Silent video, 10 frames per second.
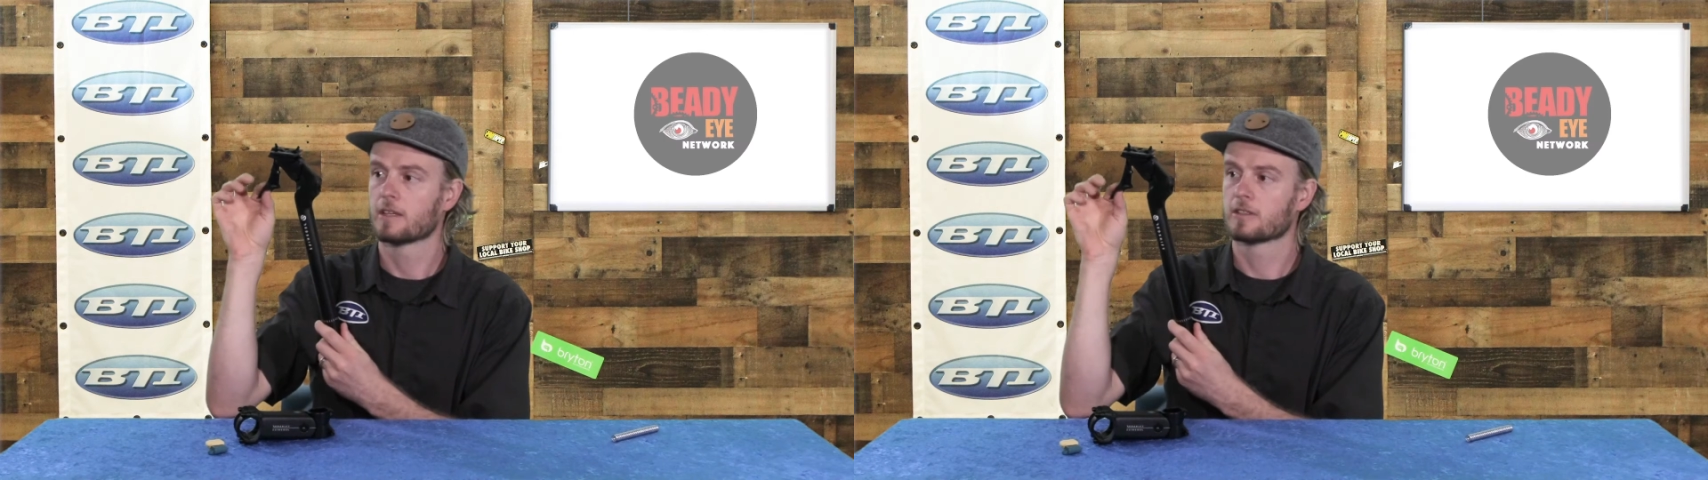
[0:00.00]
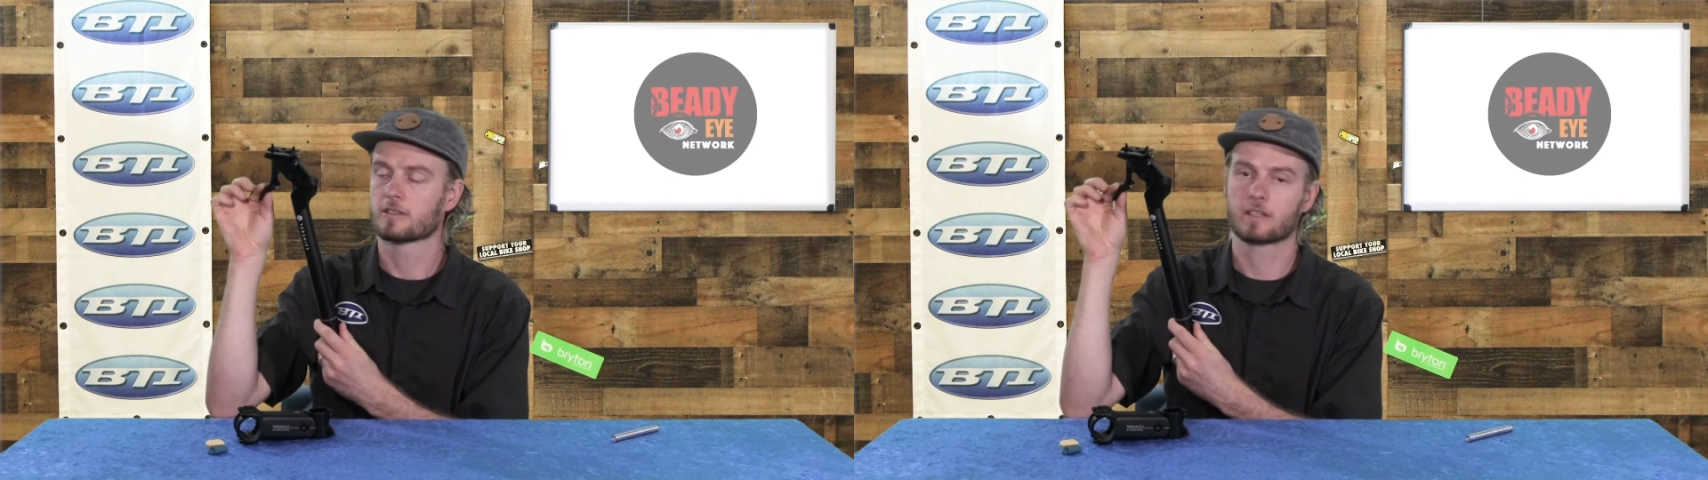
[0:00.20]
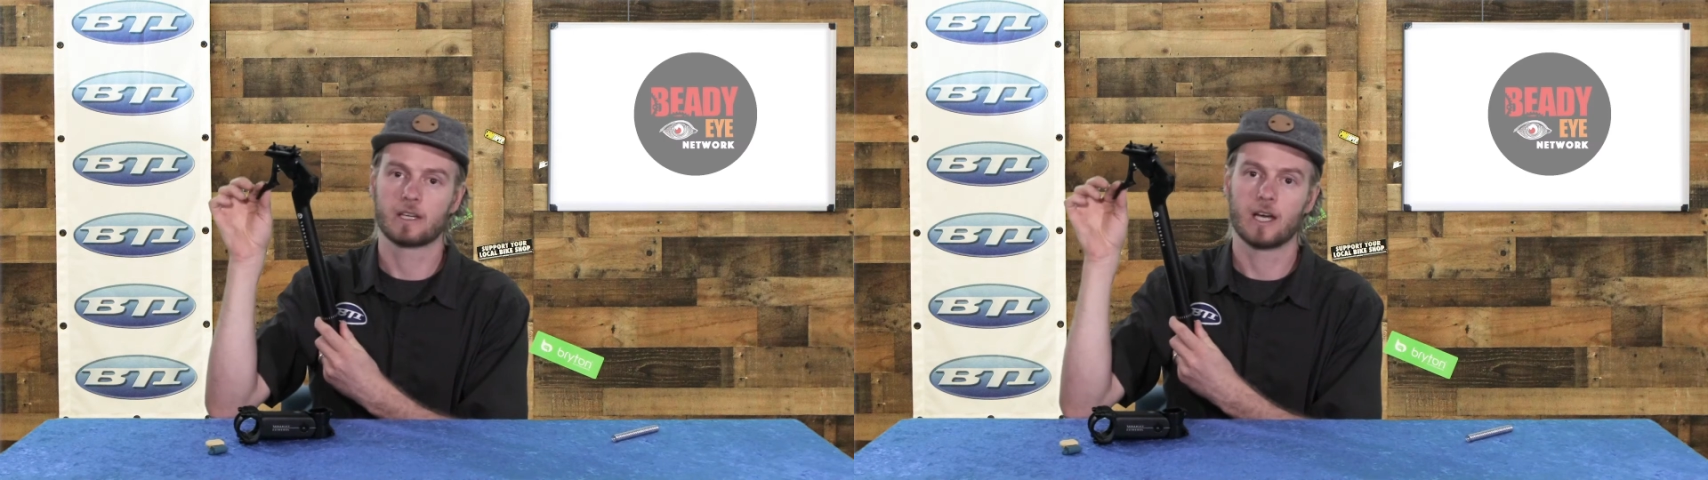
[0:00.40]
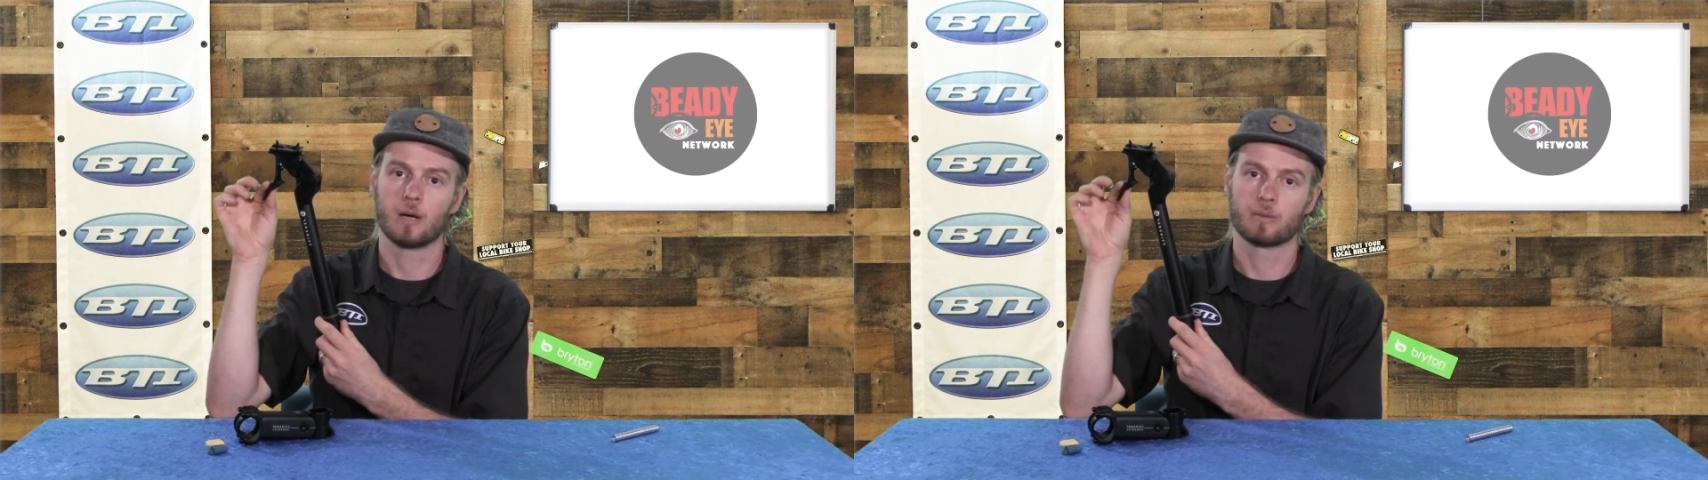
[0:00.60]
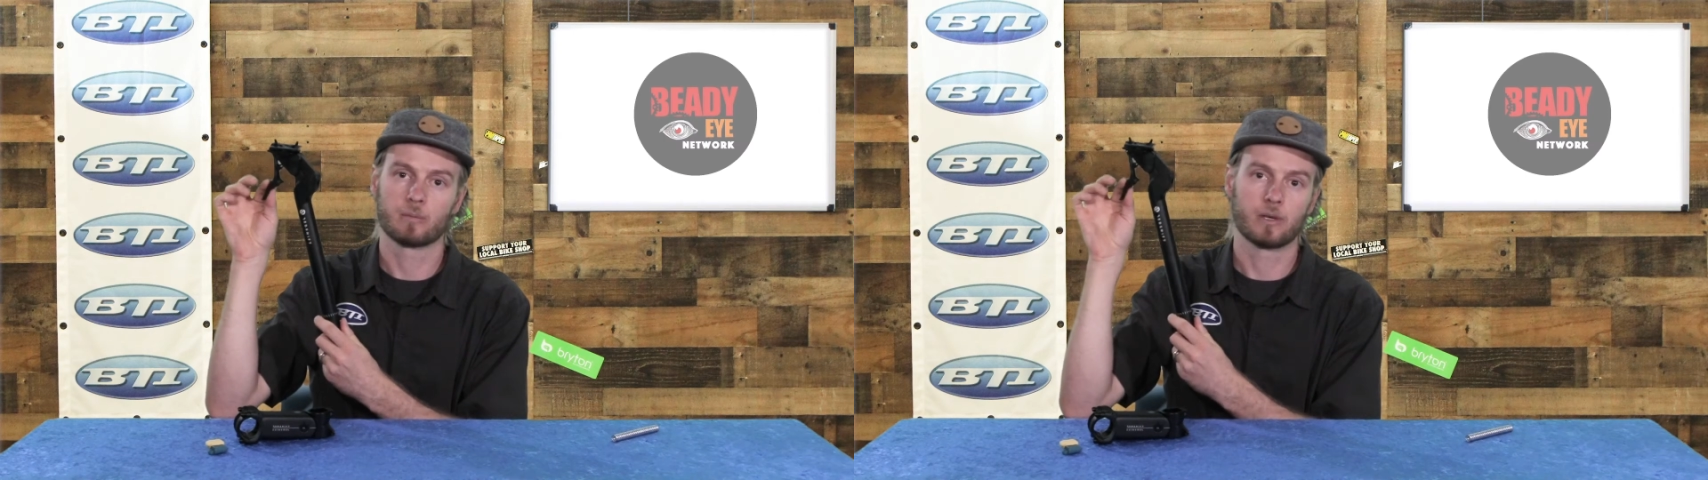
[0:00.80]
Just gonna
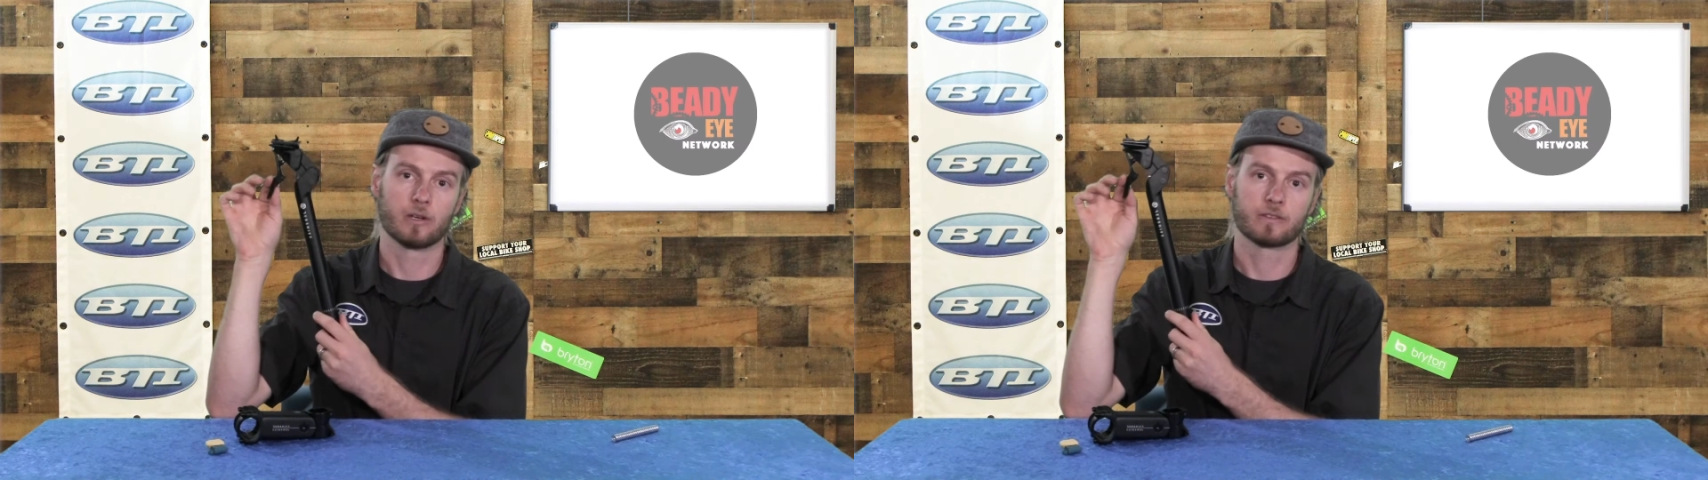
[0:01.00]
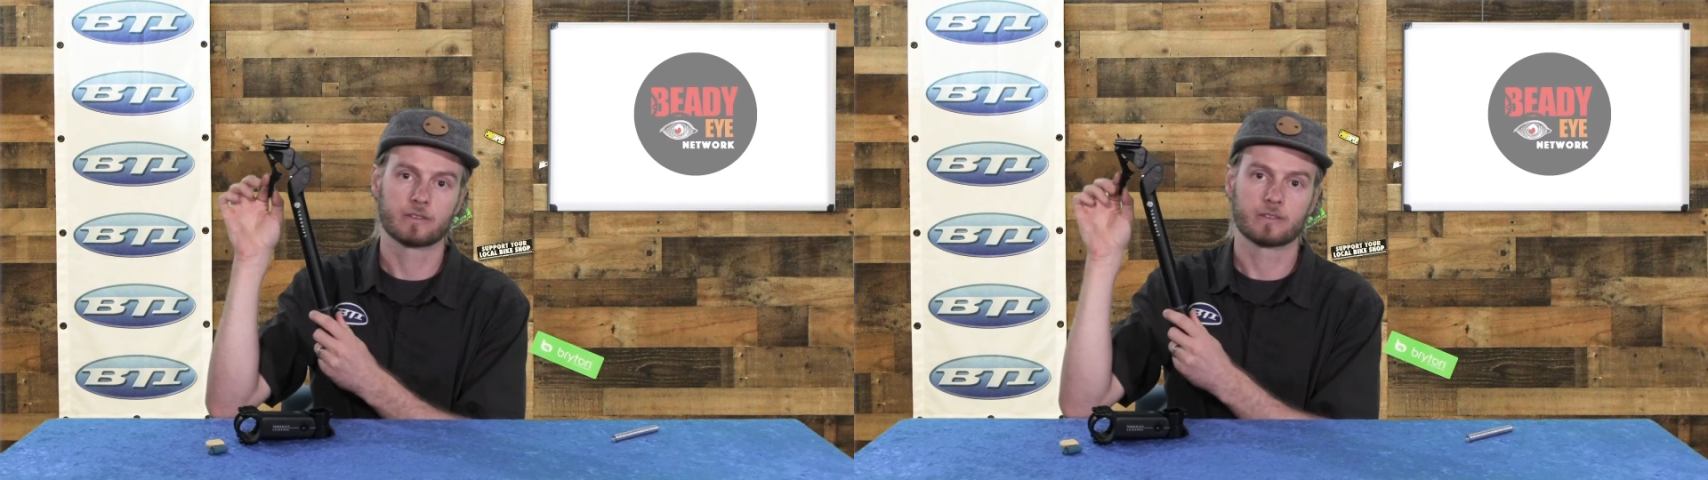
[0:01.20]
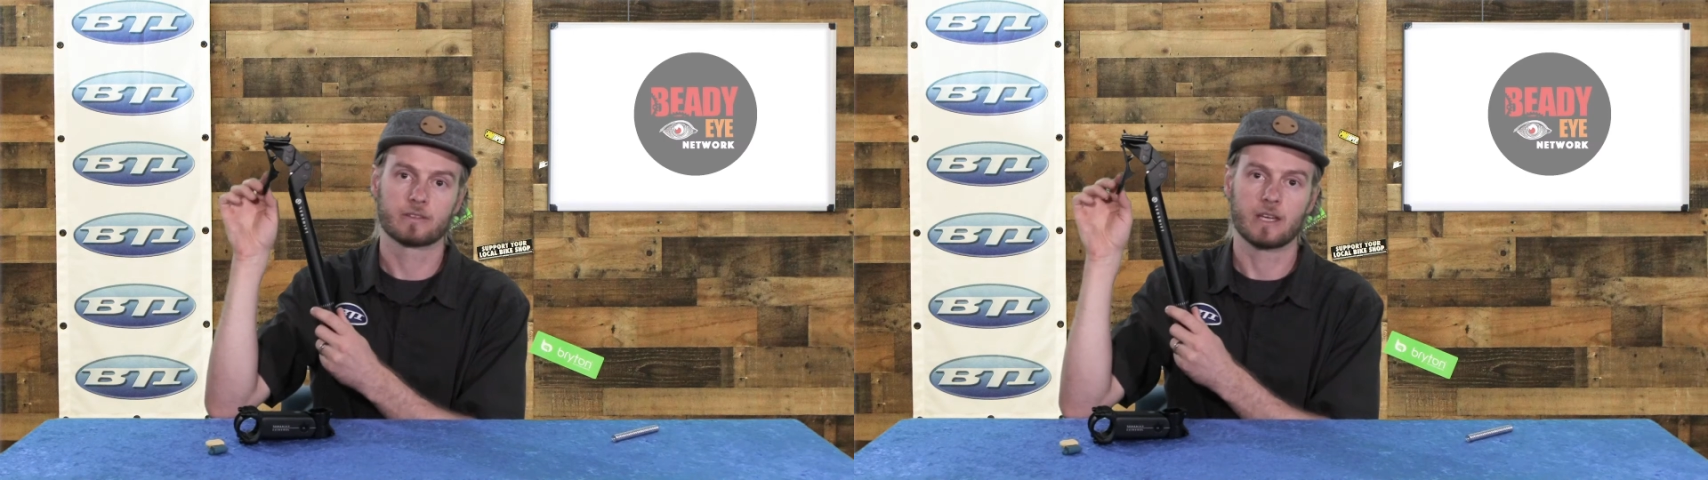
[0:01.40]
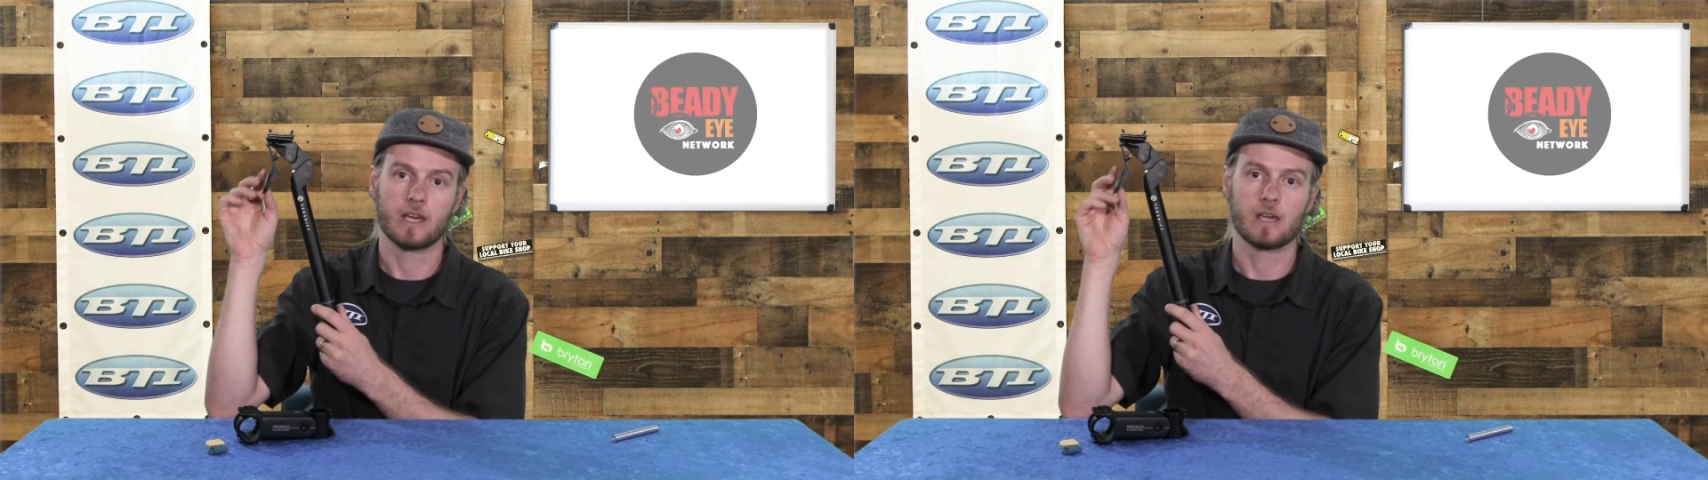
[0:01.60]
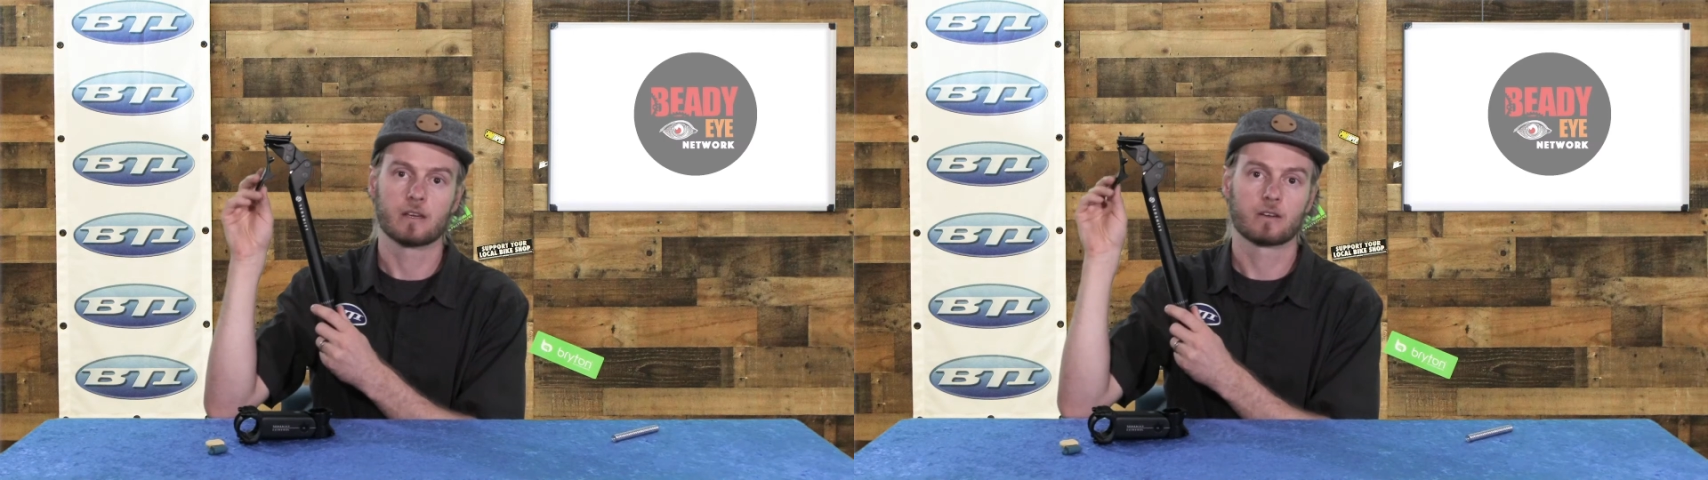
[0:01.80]
help the post
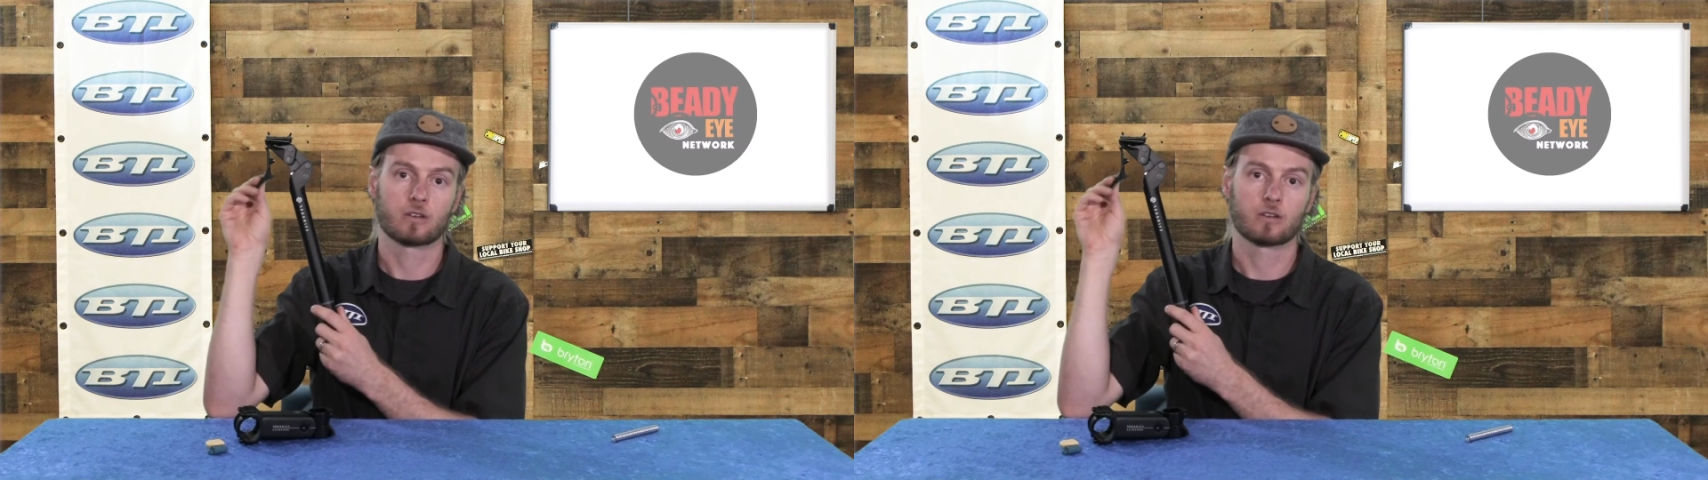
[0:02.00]
stay